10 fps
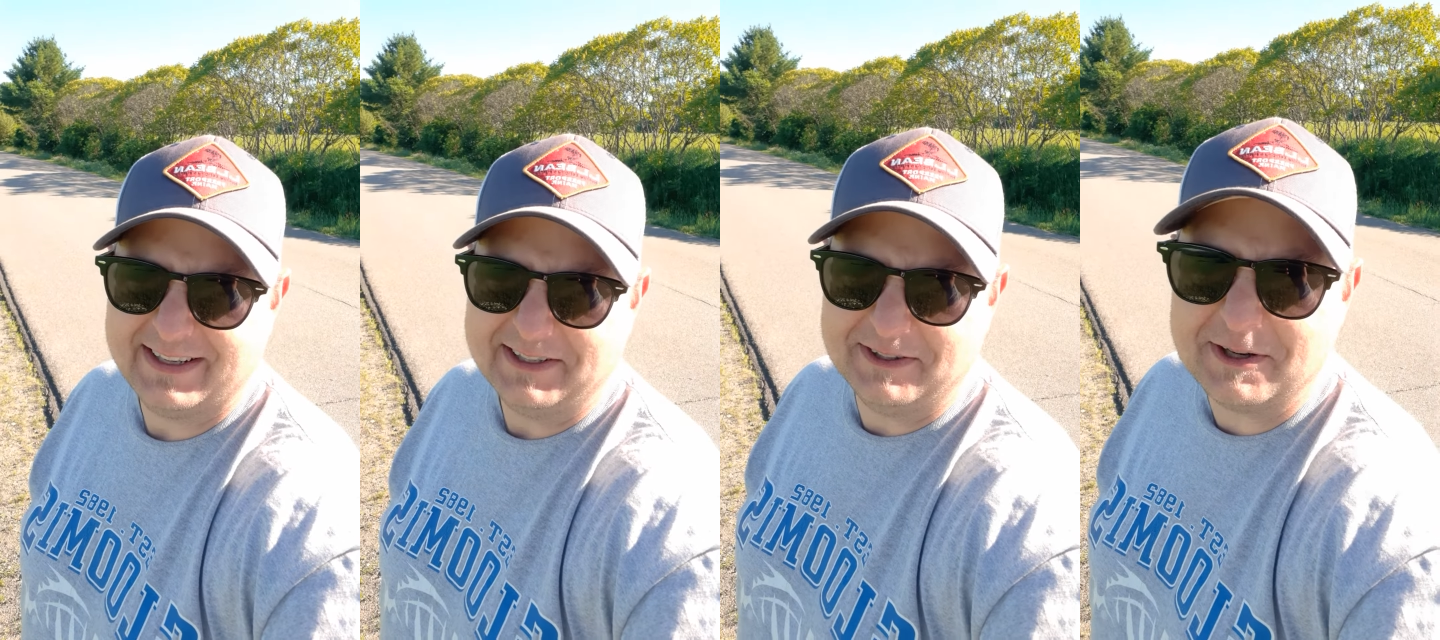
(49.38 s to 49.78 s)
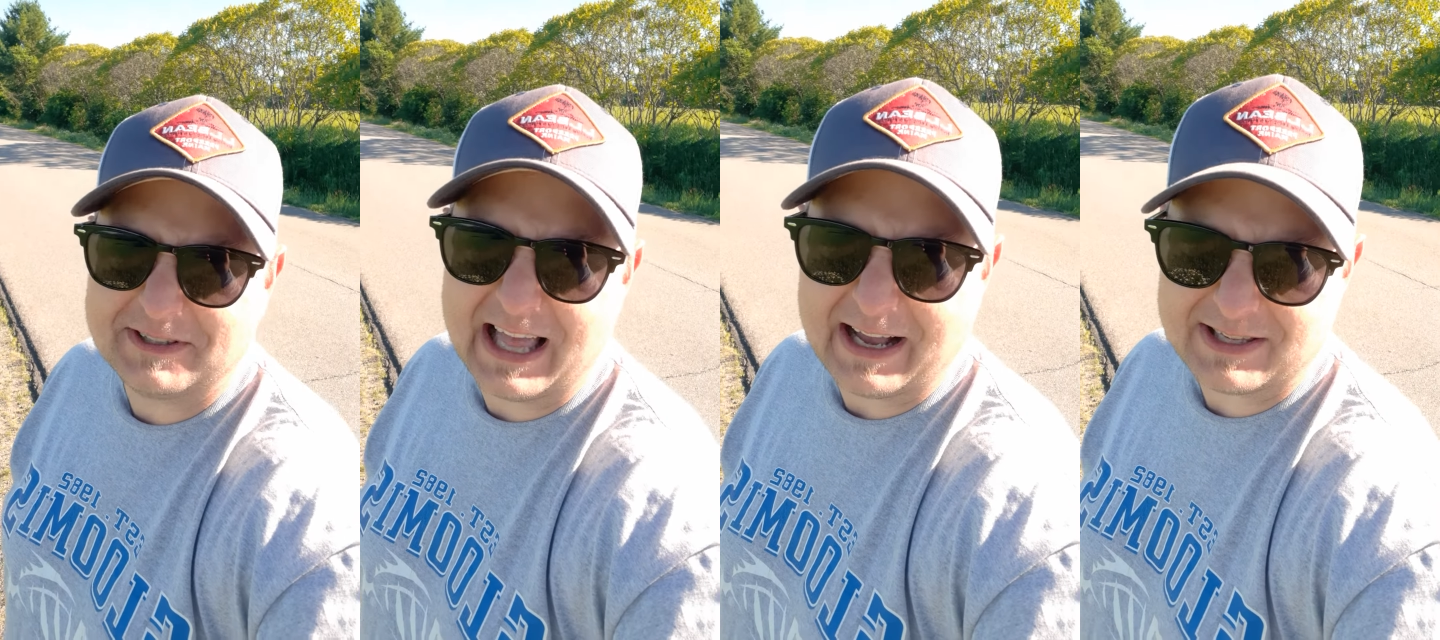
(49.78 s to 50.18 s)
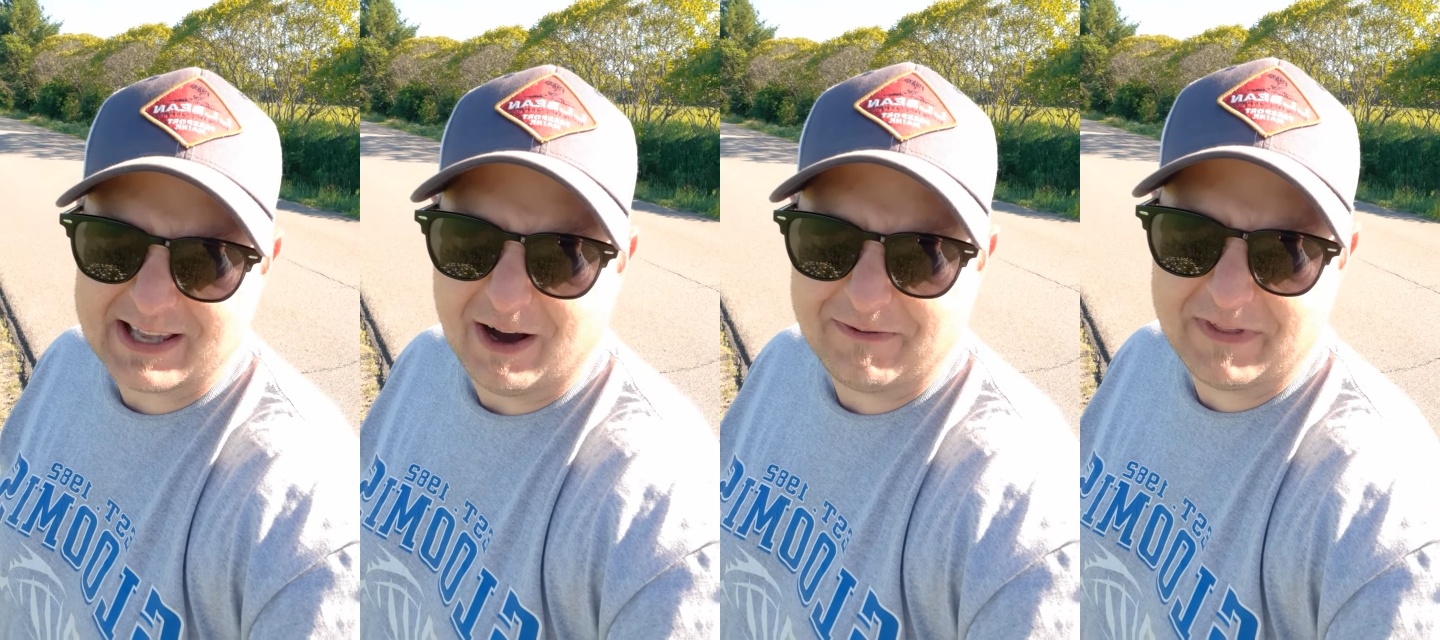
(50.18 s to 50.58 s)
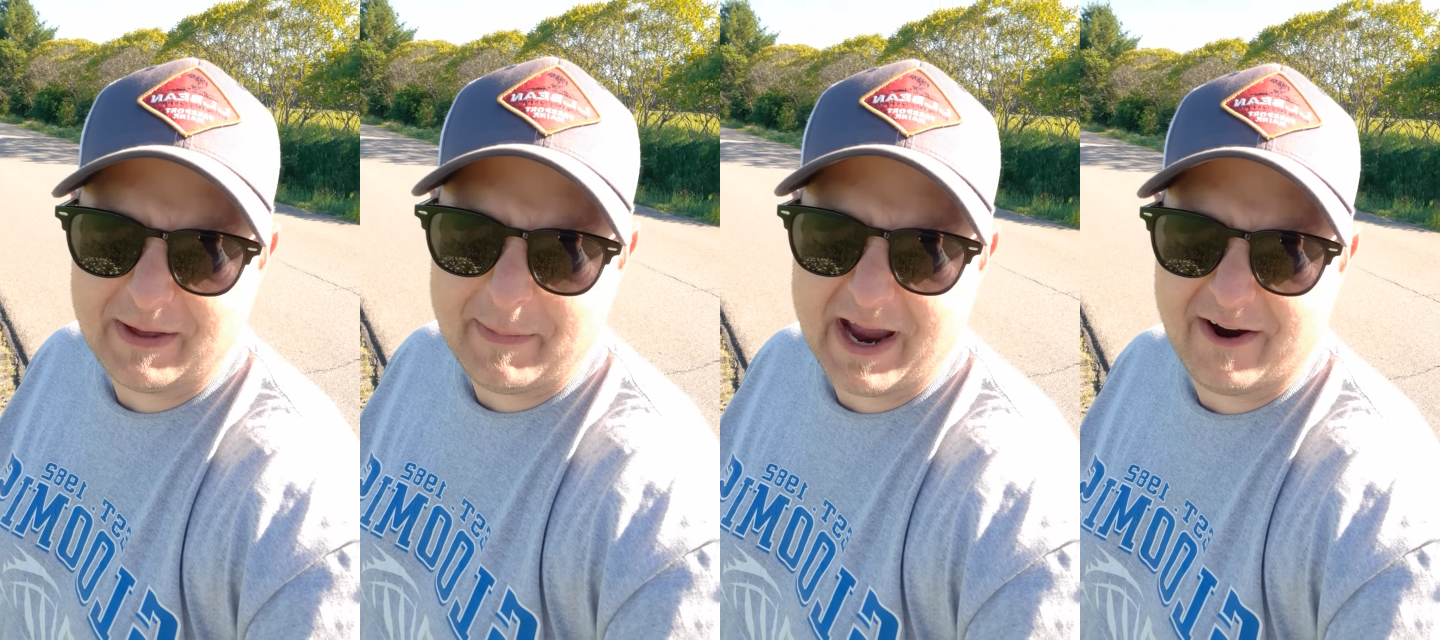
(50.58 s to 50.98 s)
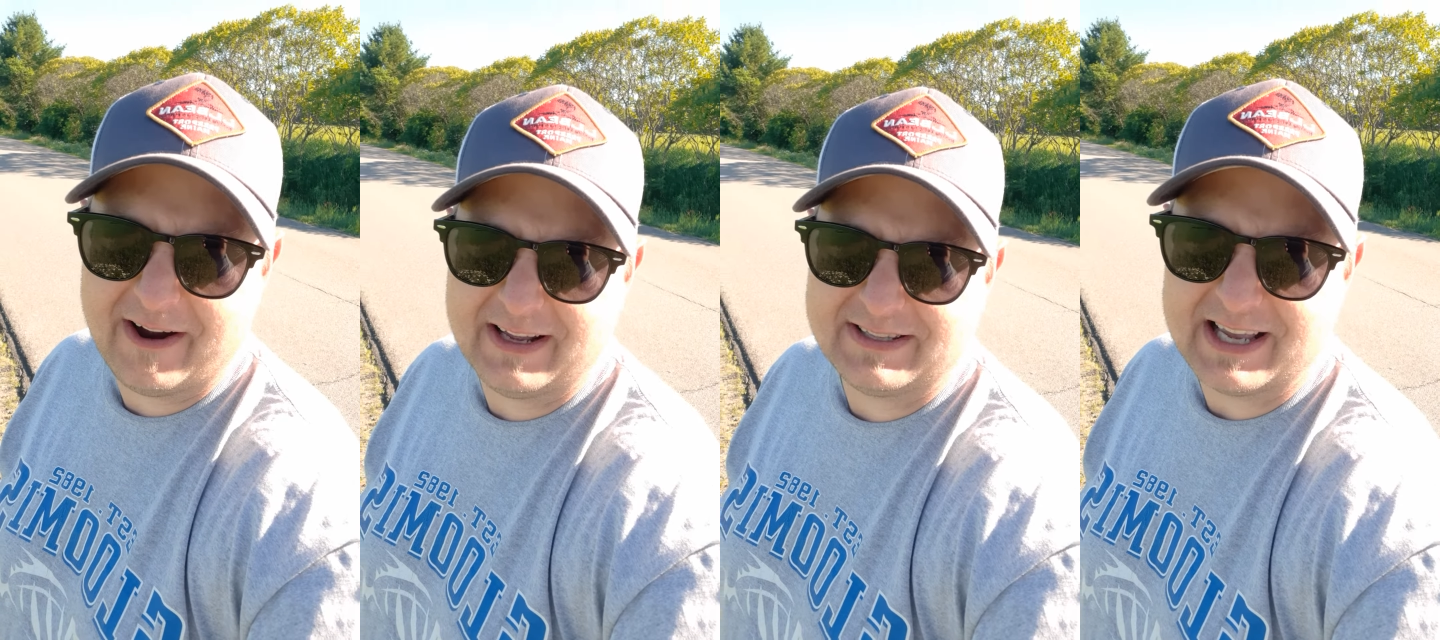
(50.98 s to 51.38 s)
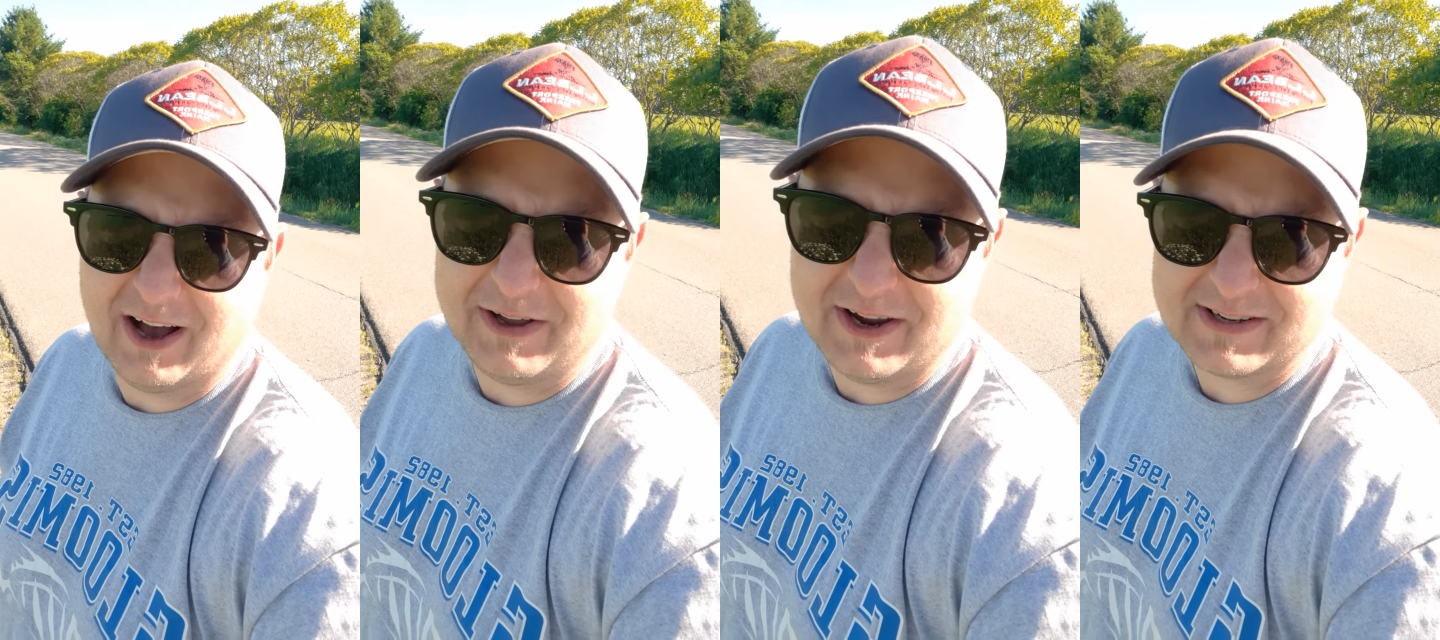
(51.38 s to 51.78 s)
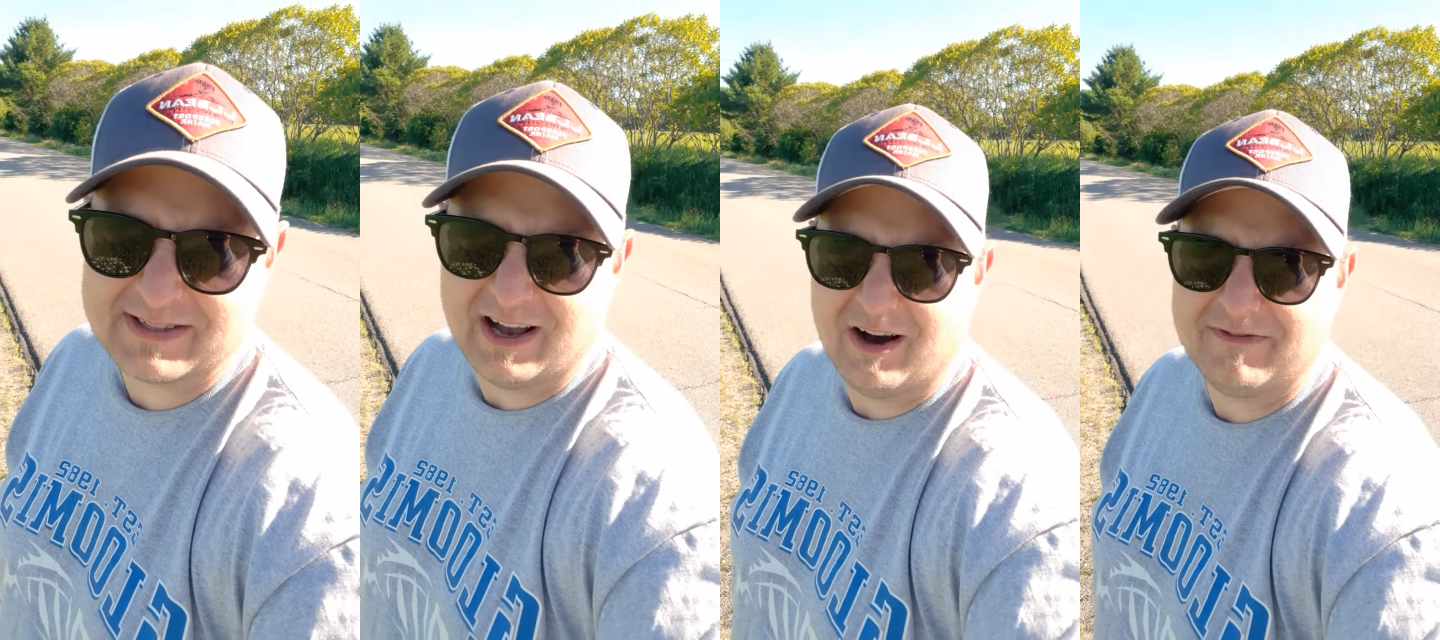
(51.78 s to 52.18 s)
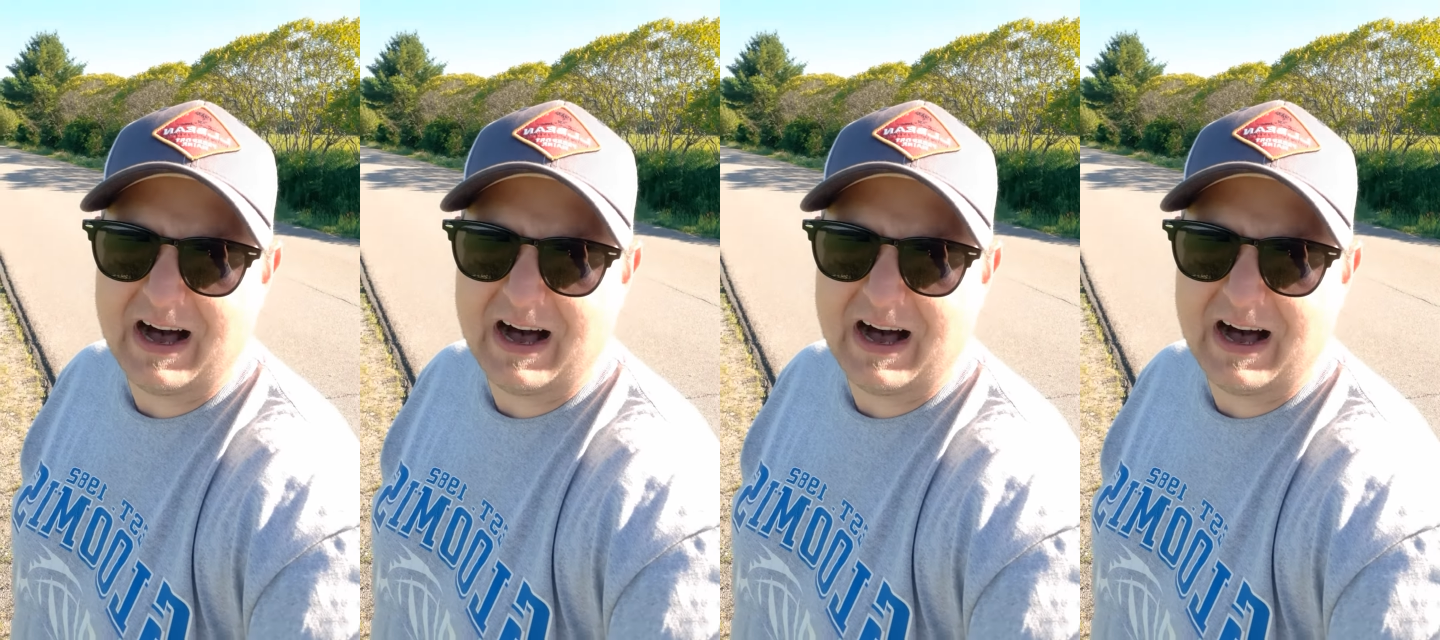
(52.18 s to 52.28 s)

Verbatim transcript: Look that self in the mirror and tell yourself,